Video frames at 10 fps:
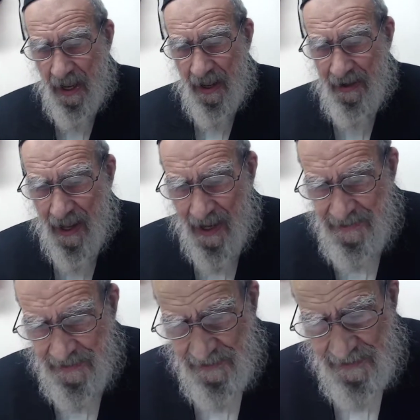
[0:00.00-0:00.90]
and
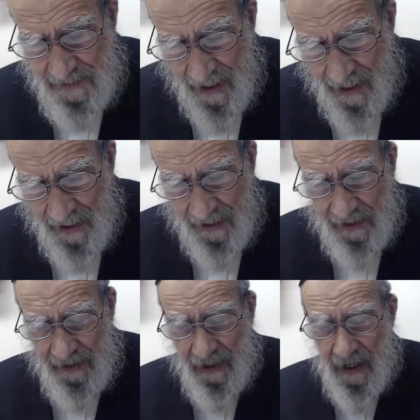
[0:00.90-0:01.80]
as it is
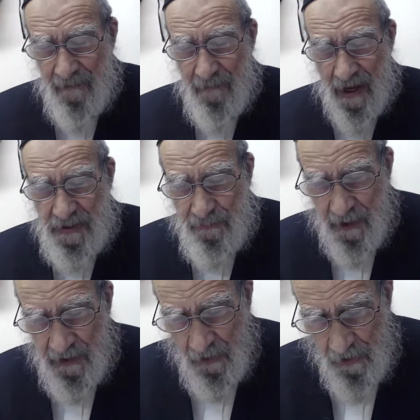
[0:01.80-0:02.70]
saying,
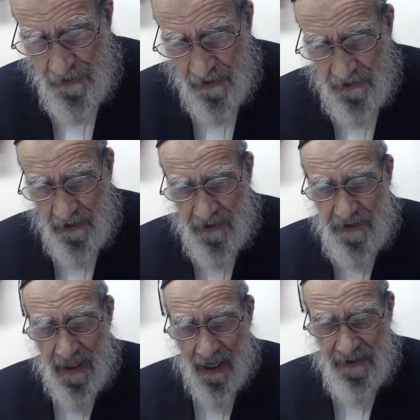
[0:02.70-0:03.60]
Mashbi Noisit
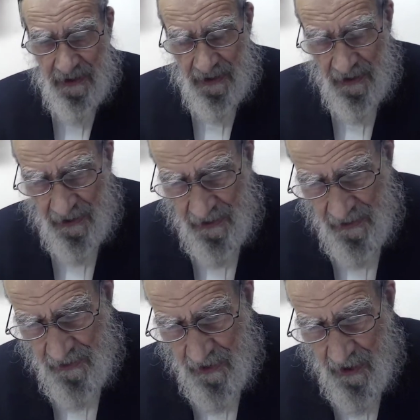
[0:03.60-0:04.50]

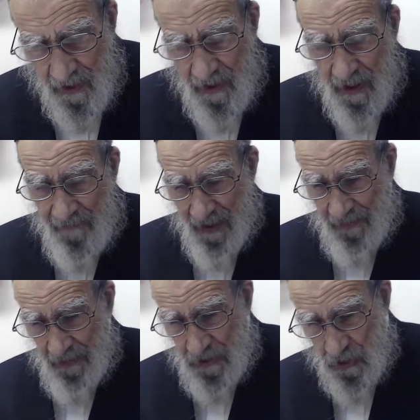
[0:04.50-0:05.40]
Hitzadik, that
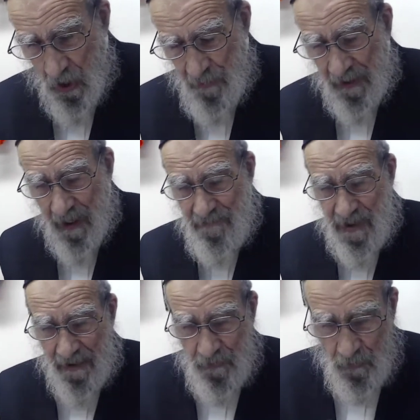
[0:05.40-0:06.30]
an Neshoma comes
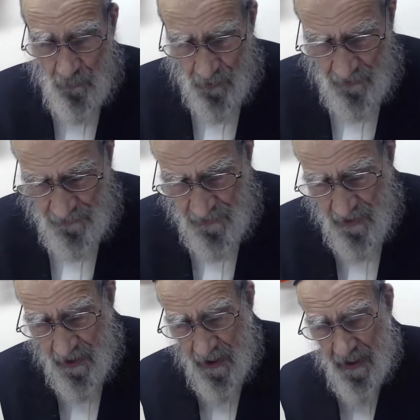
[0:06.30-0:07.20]
down to the world.
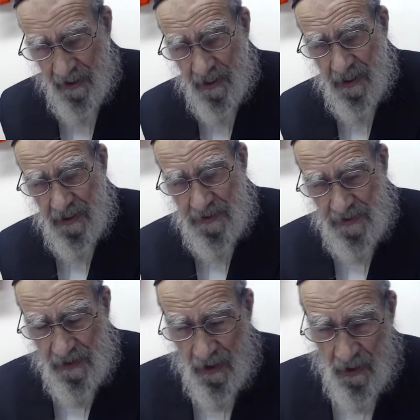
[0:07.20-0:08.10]
He
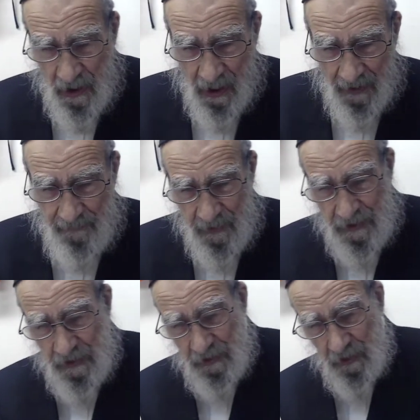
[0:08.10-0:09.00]
is administered